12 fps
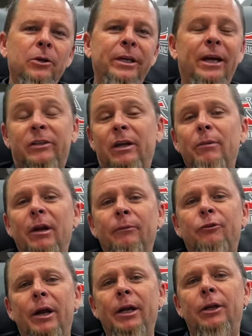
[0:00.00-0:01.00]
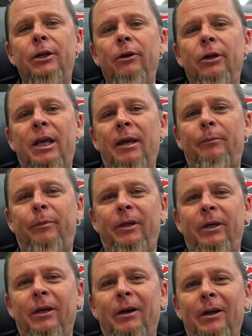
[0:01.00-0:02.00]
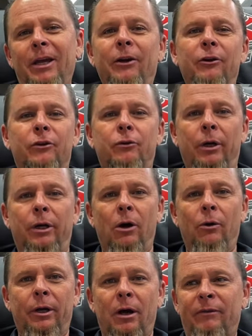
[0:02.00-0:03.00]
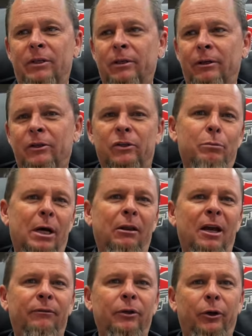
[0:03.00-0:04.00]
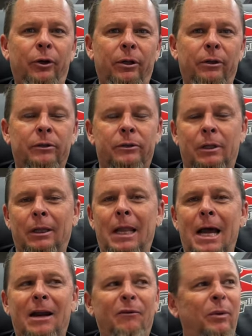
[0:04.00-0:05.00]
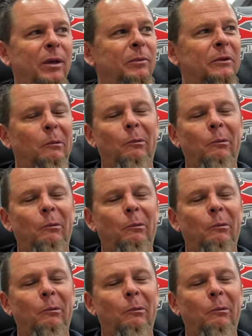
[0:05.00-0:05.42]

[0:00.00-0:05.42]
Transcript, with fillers: Yeah, something that I'm trying to do to keep the industry going. Obviously, this is my livelihood, and there's a lot of people that